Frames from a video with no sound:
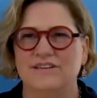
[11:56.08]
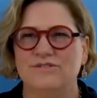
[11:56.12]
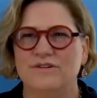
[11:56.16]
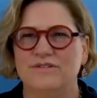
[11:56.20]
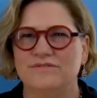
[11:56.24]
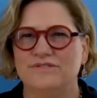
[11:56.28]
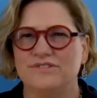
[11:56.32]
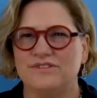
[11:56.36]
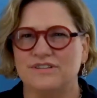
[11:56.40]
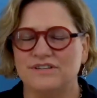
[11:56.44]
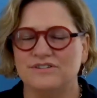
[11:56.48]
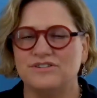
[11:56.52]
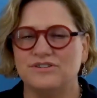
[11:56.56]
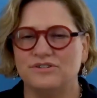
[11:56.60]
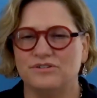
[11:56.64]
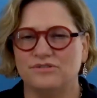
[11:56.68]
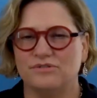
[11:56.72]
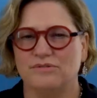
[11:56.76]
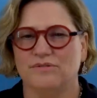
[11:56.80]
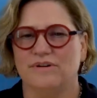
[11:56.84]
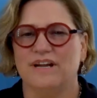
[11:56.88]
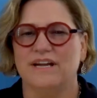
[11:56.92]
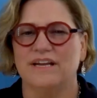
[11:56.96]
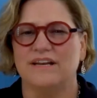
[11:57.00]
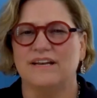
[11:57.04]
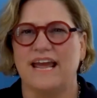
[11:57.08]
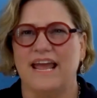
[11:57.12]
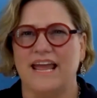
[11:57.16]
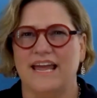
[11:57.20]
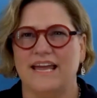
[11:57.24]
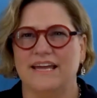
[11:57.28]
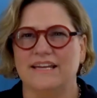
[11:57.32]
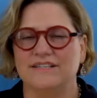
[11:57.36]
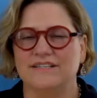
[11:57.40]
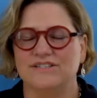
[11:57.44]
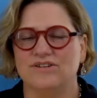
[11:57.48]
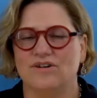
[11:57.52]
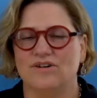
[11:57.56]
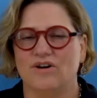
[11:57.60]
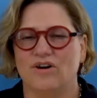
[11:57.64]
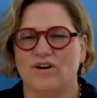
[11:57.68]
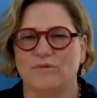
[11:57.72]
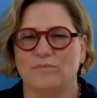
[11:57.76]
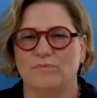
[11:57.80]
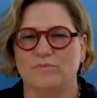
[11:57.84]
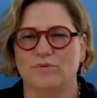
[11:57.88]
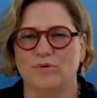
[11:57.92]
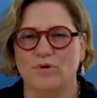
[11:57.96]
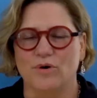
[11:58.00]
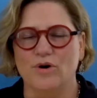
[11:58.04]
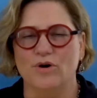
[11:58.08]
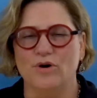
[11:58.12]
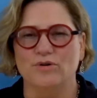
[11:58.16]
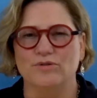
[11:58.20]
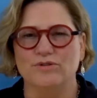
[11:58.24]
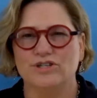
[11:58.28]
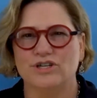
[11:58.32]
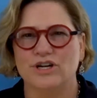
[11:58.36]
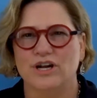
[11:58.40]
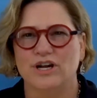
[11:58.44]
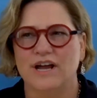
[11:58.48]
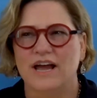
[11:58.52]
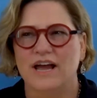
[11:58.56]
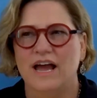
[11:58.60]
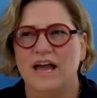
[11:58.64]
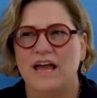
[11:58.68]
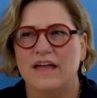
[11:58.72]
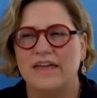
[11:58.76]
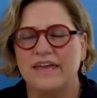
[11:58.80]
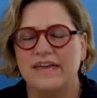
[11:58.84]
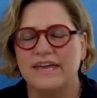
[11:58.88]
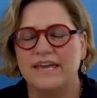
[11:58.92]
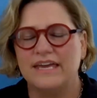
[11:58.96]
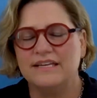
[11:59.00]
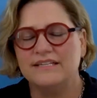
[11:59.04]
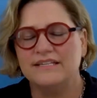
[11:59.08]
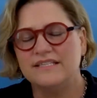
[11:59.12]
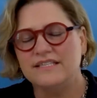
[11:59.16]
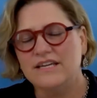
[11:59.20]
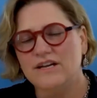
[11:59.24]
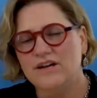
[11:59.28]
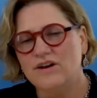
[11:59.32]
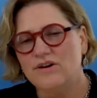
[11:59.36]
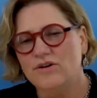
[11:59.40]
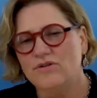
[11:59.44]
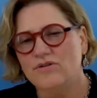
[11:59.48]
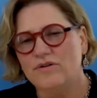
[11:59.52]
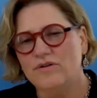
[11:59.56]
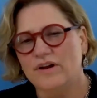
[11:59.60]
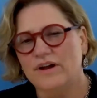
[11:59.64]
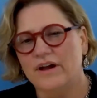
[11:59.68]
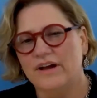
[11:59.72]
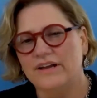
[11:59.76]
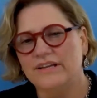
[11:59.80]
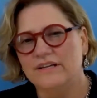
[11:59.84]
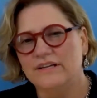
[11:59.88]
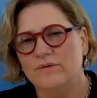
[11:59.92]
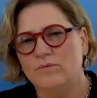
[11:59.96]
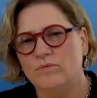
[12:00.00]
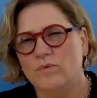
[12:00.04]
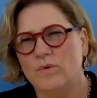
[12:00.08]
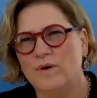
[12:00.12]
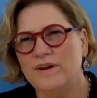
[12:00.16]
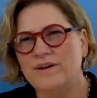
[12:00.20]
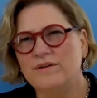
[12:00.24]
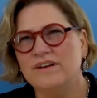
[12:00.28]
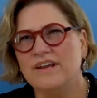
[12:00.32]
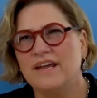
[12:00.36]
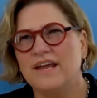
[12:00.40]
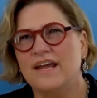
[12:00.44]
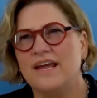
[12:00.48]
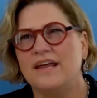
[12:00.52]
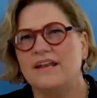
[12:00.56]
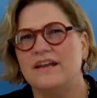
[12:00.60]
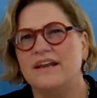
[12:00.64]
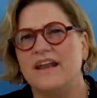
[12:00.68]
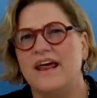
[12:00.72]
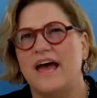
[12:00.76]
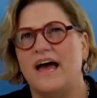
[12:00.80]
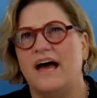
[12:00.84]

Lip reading: have such a great hands-on approach. Is there what can